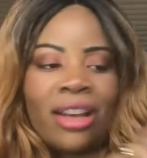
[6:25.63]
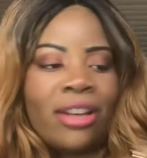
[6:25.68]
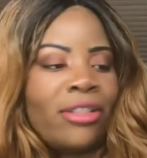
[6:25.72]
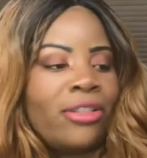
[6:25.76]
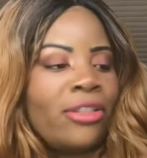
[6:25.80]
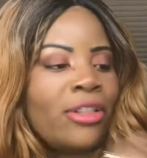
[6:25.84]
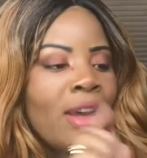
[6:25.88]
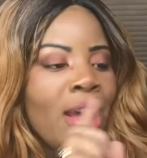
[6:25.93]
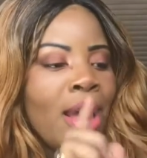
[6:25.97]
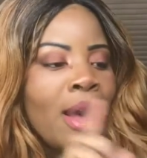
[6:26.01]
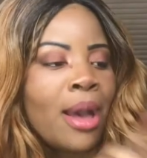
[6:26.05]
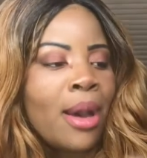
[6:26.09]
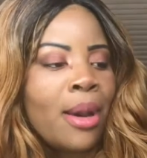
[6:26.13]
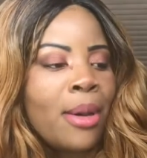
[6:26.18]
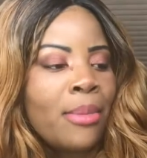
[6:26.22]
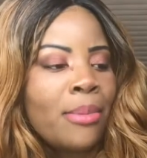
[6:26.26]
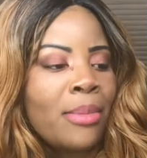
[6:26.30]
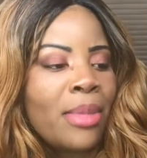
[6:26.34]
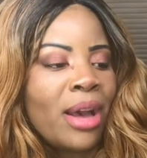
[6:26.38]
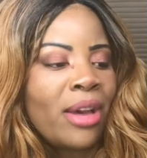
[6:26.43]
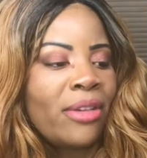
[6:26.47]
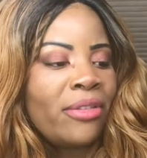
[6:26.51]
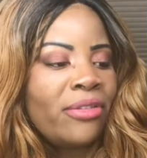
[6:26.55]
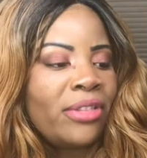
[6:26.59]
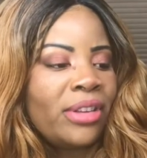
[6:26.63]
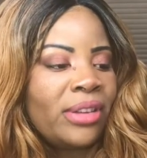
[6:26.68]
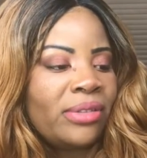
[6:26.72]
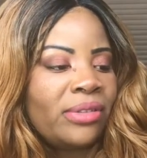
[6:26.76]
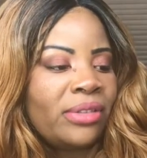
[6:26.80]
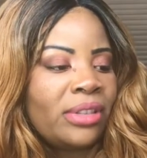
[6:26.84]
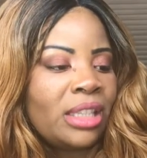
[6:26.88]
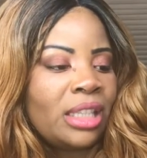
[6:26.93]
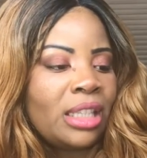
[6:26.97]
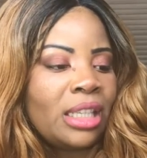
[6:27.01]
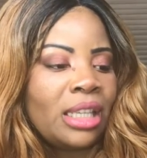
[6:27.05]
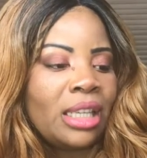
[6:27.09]
of my
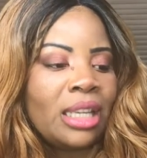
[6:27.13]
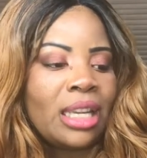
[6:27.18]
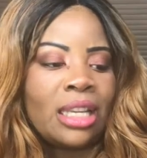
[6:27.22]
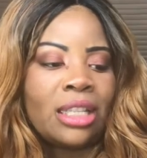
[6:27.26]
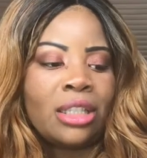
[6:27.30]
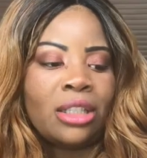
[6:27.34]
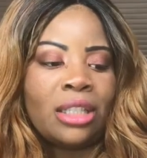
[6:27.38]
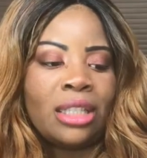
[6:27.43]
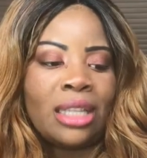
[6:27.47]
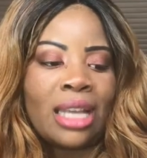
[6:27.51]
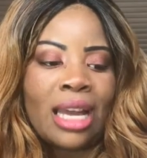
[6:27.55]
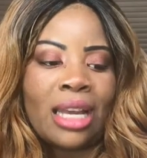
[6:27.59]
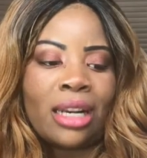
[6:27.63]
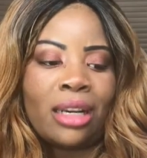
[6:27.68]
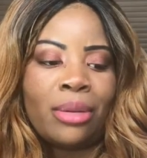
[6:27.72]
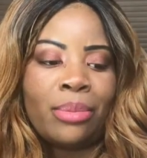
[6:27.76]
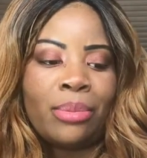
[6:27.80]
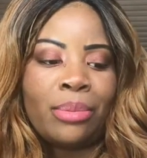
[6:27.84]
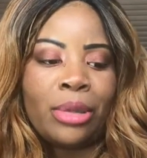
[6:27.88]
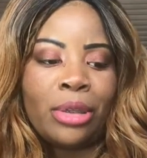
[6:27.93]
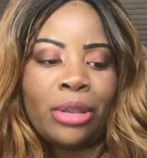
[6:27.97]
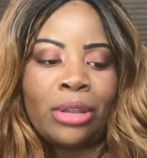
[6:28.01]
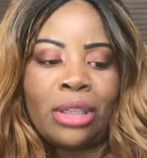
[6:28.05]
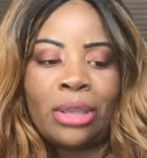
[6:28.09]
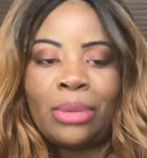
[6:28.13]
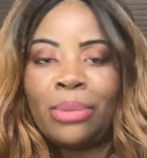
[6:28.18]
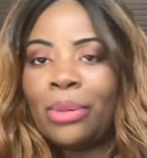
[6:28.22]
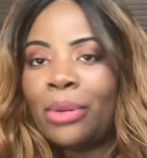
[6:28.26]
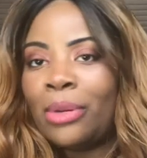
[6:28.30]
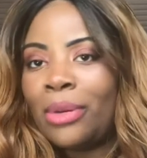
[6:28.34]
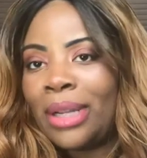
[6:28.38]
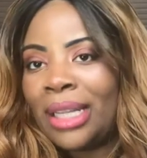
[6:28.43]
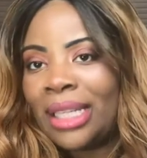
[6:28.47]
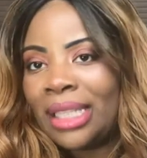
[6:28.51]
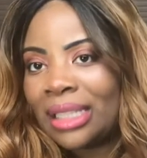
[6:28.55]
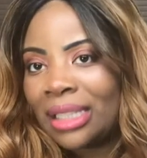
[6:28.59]
50 Insider Beauty
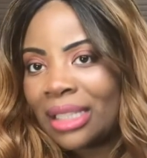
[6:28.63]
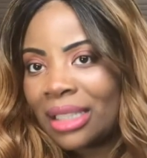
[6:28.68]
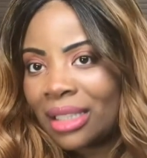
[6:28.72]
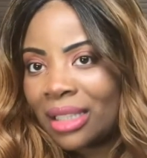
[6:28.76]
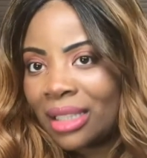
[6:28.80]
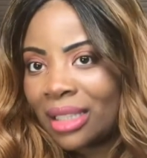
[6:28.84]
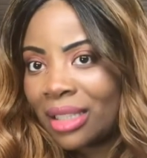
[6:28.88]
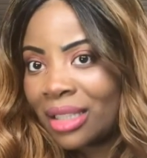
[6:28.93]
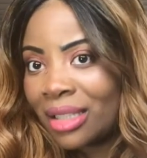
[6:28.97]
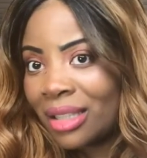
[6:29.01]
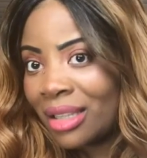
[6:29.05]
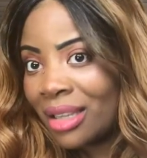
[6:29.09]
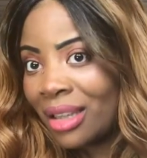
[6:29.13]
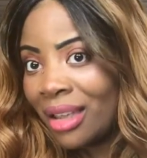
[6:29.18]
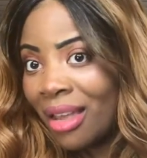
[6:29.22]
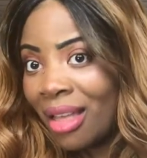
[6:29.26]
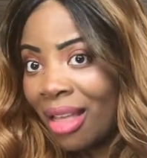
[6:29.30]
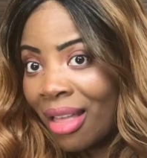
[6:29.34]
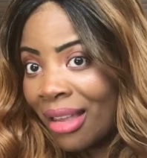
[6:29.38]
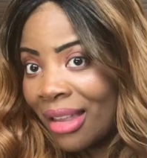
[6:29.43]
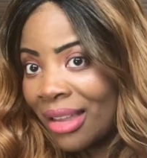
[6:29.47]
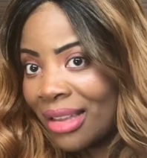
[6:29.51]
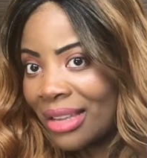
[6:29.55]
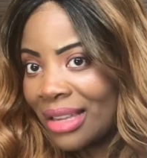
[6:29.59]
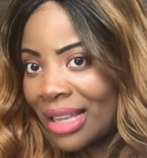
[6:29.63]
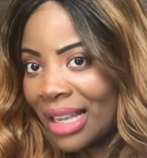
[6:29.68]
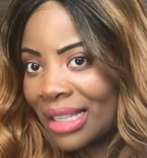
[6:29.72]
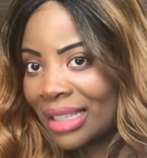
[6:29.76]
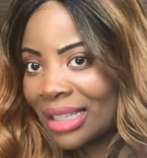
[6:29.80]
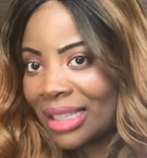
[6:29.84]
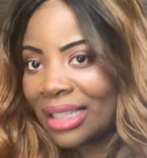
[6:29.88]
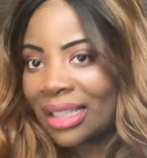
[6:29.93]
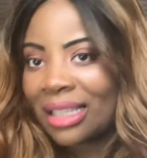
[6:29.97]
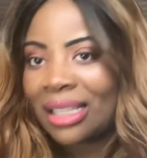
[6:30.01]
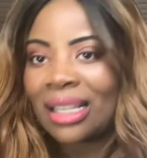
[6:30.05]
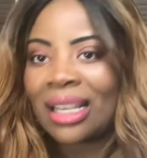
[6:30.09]
Points.
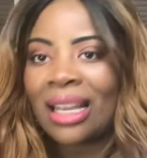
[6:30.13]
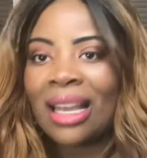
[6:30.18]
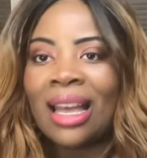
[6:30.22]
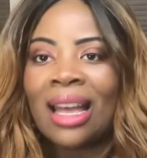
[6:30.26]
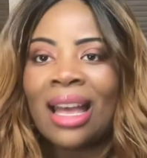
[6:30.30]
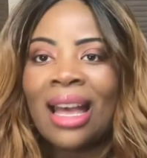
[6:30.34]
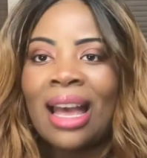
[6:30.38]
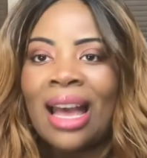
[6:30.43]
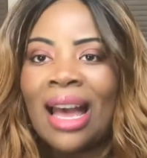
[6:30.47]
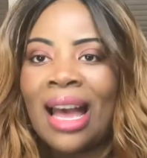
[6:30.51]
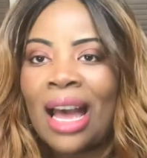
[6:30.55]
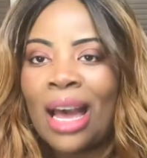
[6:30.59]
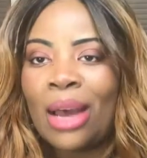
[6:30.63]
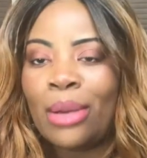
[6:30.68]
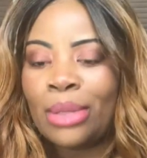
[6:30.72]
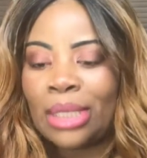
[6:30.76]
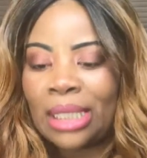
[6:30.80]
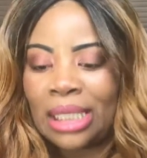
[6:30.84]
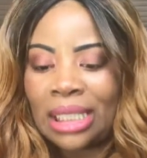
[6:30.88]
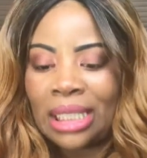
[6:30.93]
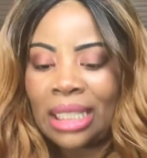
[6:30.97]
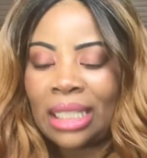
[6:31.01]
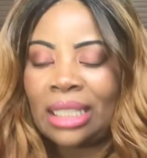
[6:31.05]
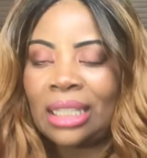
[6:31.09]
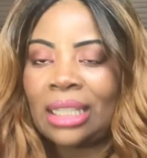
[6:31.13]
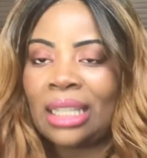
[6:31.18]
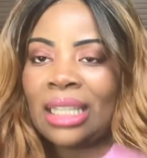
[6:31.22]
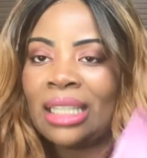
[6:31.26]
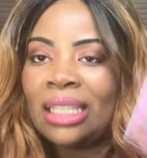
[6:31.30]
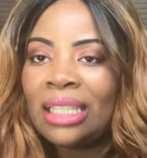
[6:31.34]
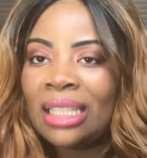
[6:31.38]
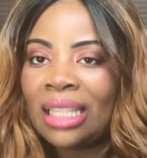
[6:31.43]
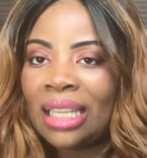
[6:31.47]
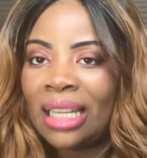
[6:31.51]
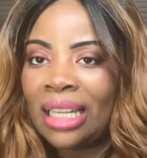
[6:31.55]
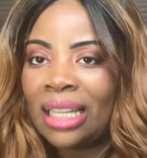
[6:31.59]
I would take
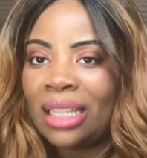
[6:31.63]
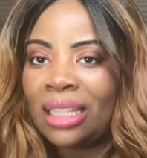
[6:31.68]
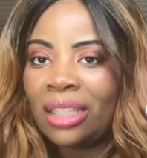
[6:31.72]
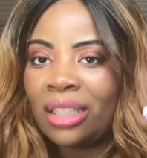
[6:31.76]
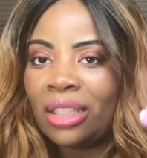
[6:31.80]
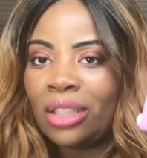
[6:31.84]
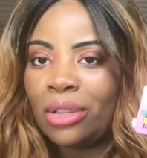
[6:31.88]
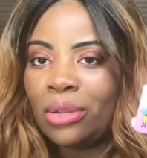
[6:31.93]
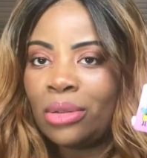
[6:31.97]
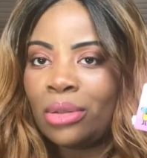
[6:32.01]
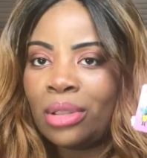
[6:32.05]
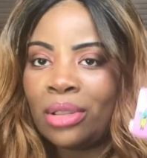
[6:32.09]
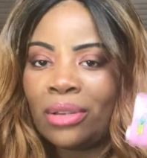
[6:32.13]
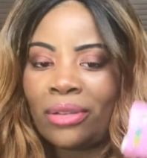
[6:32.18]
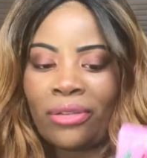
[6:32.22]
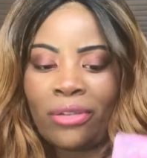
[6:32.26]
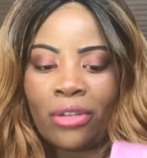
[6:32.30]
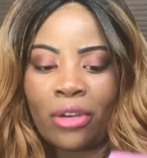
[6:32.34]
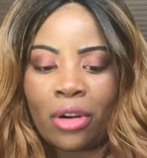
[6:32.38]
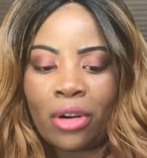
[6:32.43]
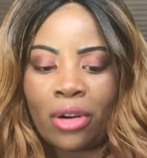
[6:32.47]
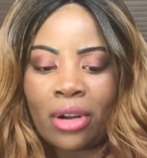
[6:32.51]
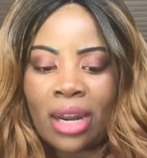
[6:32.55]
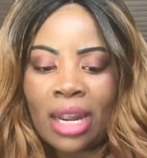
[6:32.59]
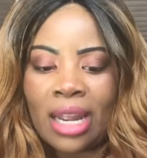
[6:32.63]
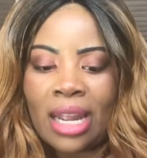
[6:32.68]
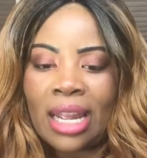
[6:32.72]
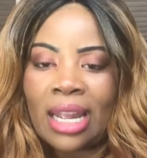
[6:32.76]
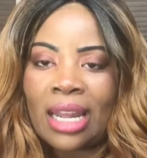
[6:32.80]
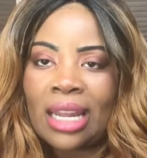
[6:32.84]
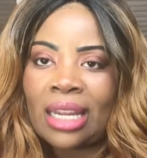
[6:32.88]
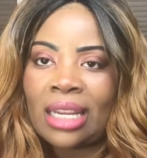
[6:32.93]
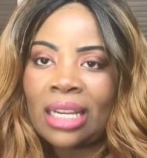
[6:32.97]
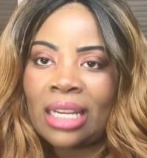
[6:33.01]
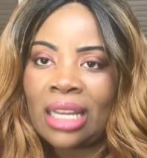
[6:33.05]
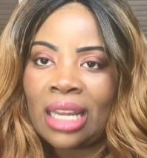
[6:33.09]
this in to Sephora
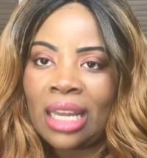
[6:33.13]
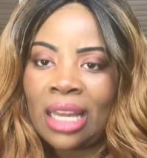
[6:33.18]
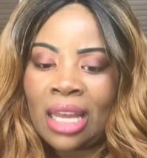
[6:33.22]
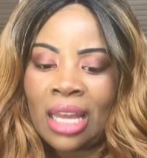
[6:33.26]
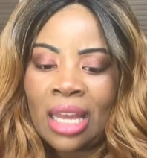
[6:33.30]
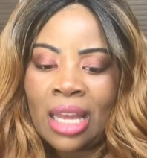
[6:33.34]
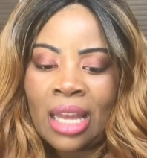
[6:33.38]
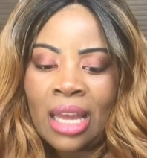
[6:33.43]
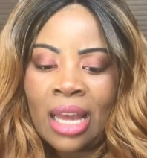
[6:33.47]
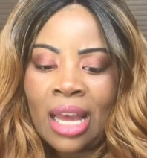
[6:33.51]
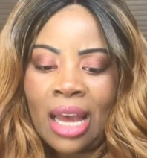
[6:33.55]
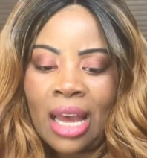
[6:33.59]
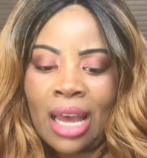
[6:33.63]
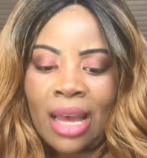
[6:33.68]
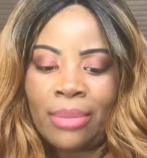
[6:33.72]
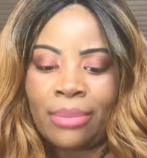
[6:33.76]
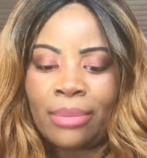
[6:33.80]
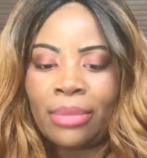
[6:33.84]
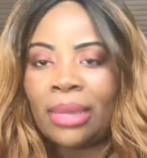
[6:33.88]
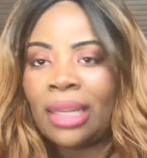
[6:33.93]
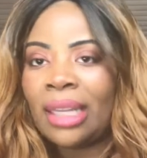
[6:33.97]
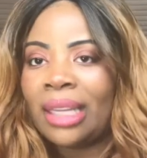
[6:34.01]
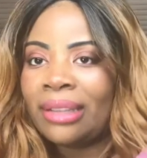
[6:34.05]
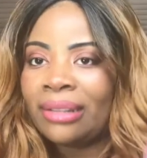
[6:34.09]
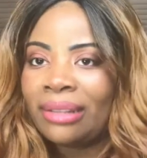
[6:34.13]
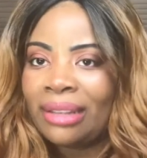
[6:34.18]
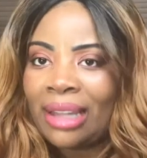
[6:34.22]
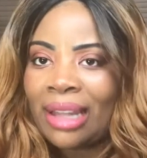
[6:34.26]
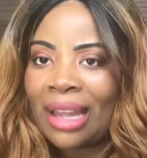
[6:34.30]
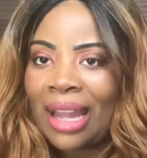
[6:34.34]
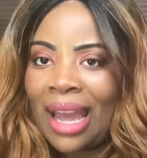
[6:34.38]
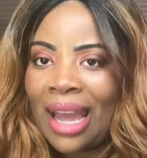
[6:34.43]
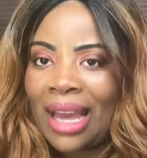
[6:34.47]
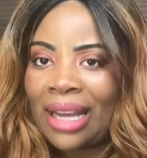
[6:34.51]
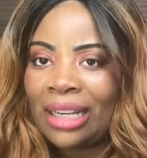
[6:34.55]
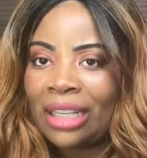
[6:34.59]
and um,
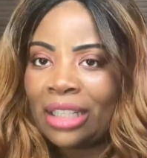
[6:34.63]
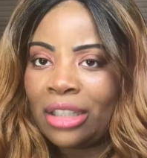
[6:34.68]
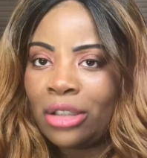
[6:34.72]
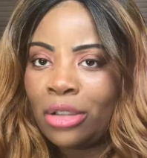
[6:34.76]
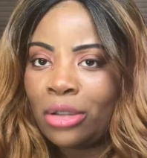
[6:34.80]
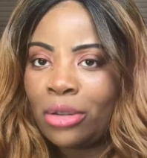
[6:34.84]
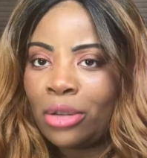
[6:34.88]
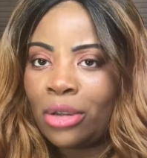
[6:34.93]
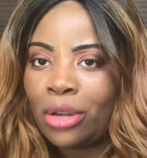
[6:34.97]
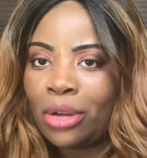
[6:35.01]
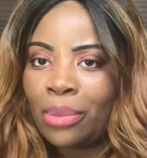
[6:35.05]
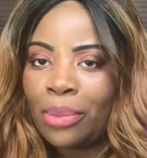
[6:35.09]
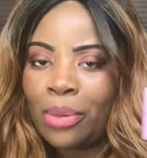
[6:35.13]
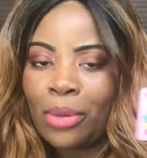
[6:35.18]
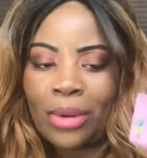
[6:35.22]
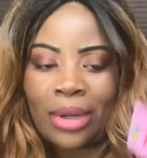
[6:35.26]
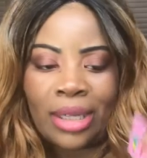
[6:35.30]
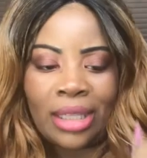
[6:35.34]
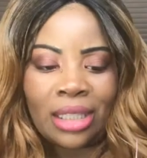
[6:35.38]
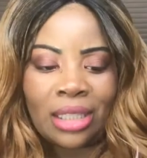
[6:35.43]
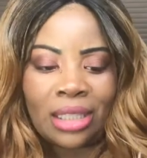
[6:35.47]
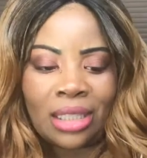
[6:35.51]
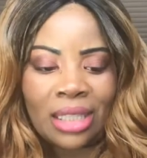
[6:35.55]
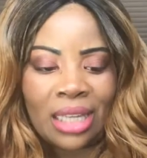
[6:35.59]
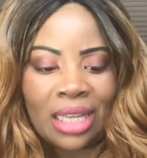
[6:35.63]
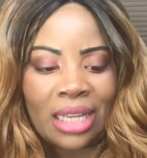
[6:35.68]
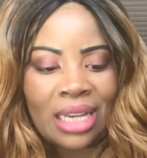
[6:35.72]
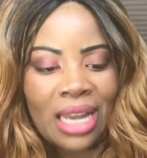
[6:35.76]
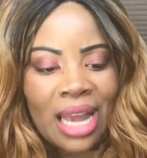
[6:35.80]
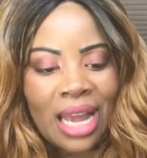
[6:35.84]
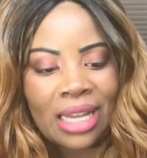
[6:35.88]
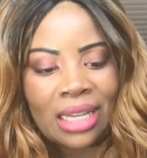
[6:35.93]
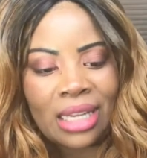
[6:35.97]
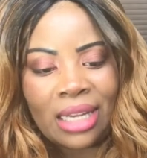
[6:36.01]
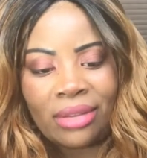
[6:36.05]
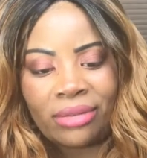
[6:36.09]
they add it to your points. And
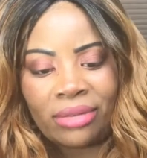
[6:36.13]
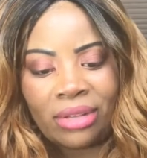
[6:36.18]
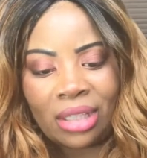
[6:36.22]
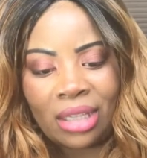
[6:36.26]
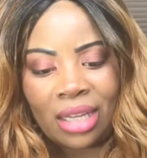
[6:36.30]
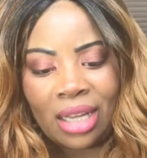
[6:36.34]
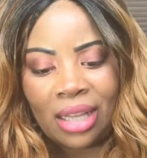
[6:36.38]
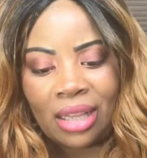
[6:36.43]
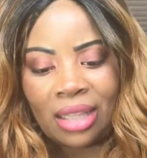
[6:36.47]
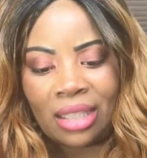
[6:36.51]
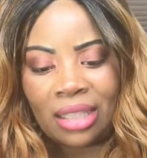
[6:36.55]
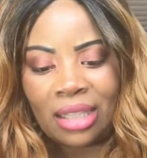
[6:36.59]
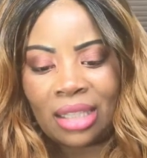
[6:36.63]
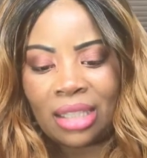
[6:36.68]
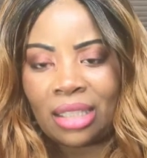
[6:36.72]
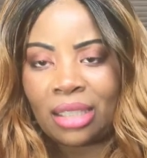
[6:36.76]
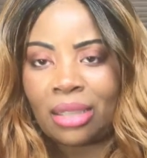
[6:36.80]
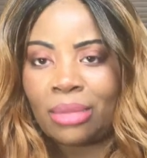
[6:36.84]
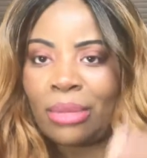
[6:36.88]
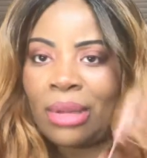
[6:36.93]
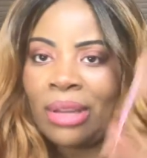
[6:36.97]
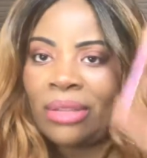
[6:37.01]
I love the color this